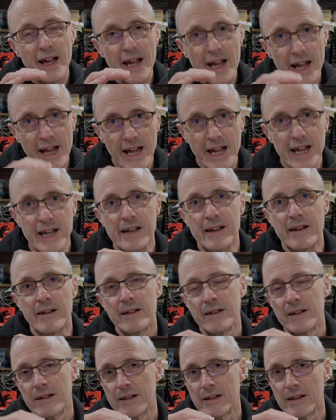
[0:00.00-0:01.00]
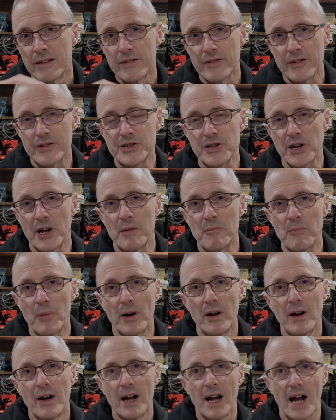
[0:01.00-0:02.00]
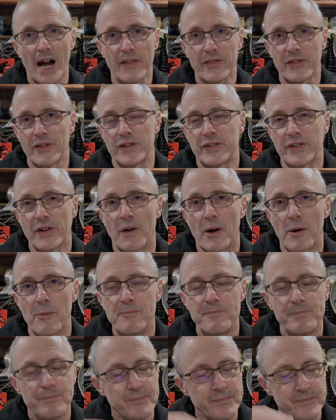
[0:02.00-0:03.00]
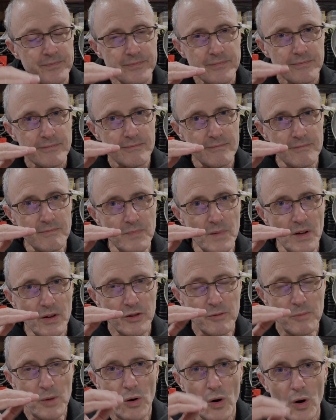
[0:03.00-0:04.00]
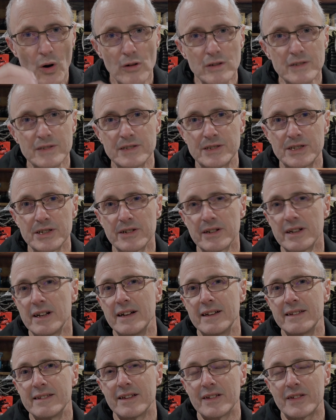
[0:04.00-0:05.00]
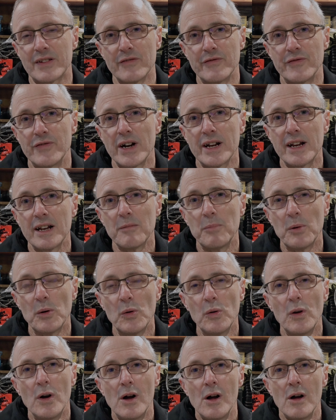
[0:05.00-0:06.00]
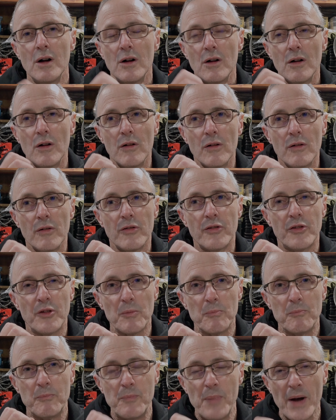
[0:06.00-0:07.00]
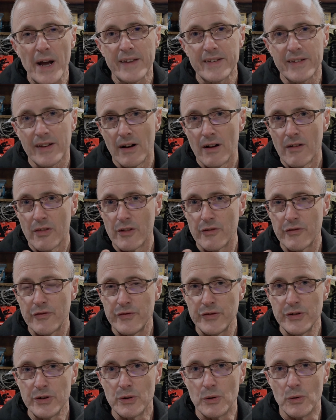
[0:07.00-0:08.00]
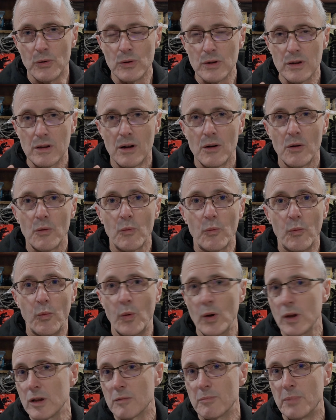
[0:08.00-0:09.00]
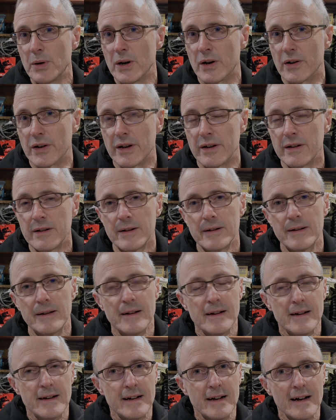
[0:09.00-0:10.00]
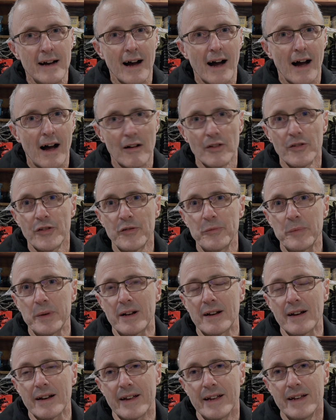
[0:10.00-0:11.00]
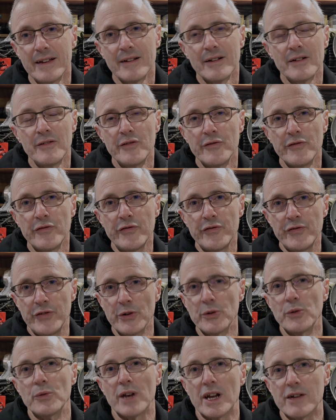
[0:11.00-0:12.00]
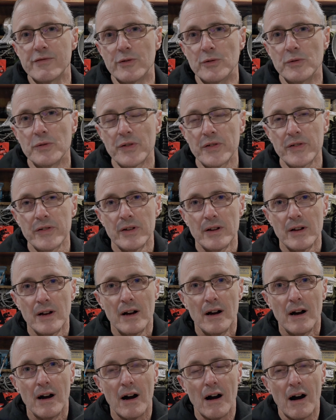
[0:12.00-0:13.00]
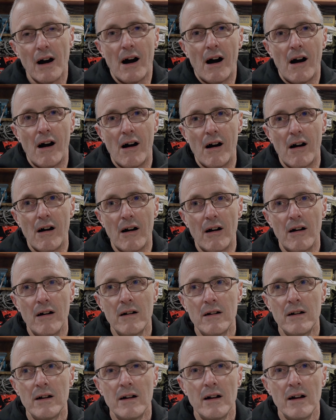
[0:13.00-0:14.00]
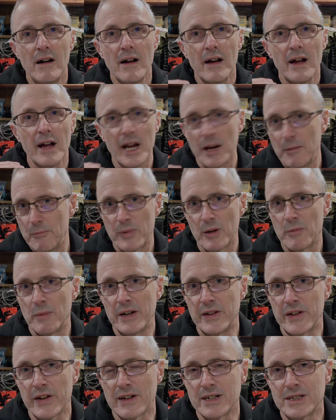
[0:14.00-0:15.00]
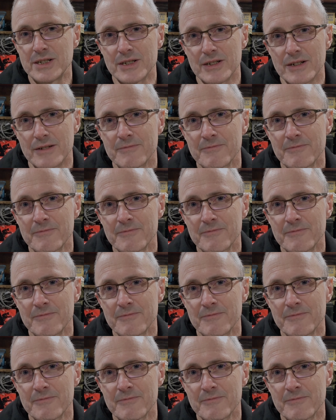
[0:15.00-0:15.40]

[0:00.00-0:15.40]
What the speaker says: in the chamber at the time. The more oxygen that's available, the better the fuel will burn. Ultimately, fuel levels are implementation.